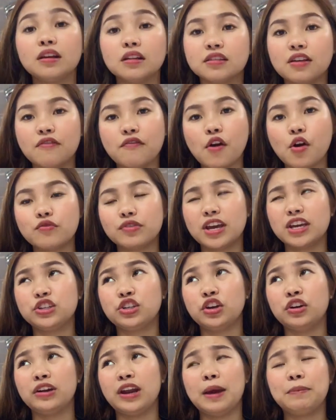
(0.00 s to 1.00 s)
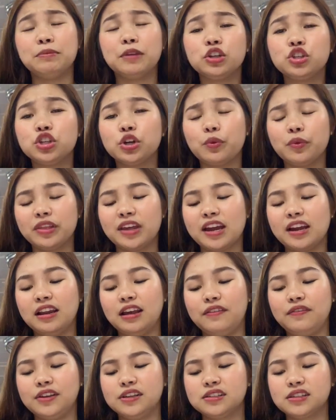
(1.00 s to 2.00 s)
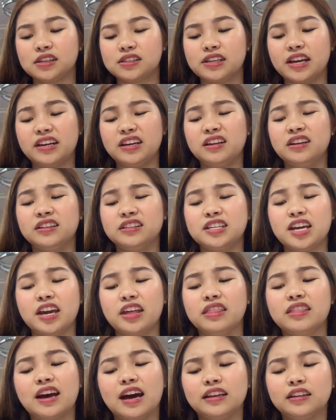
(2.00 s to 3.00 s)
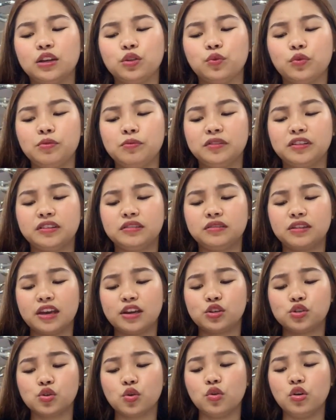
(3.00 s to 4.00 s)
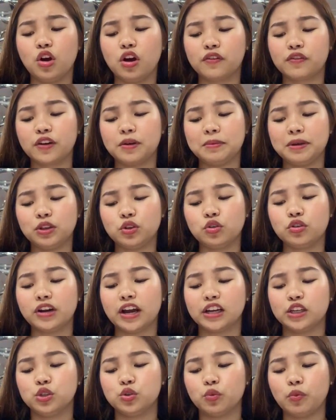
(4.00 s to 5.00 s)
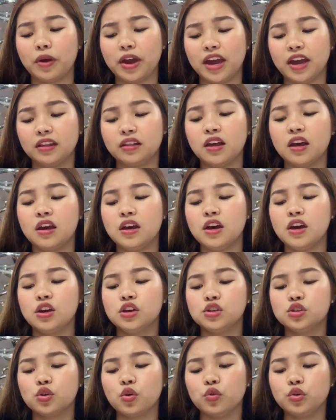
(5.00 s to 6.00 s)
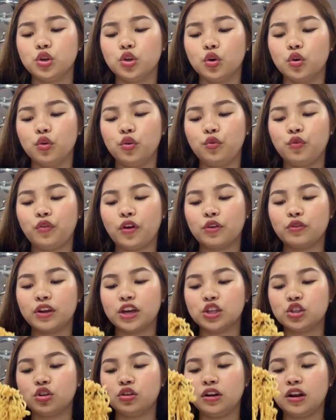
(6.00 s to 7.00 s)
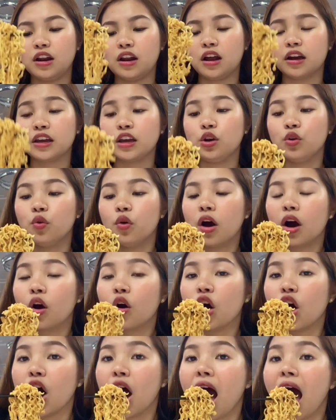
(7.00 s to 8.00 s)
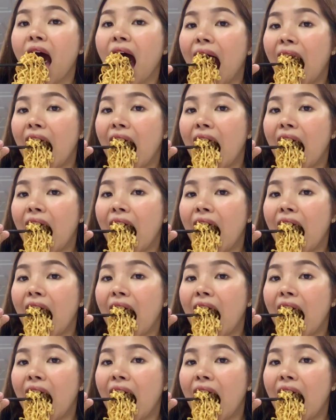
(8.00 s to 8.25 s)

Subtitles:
the foundation. I'm not sure with A-levels kasi I didn't take that. It would take so long for me to graduate. So yun, foundation yun lang kinuha ko.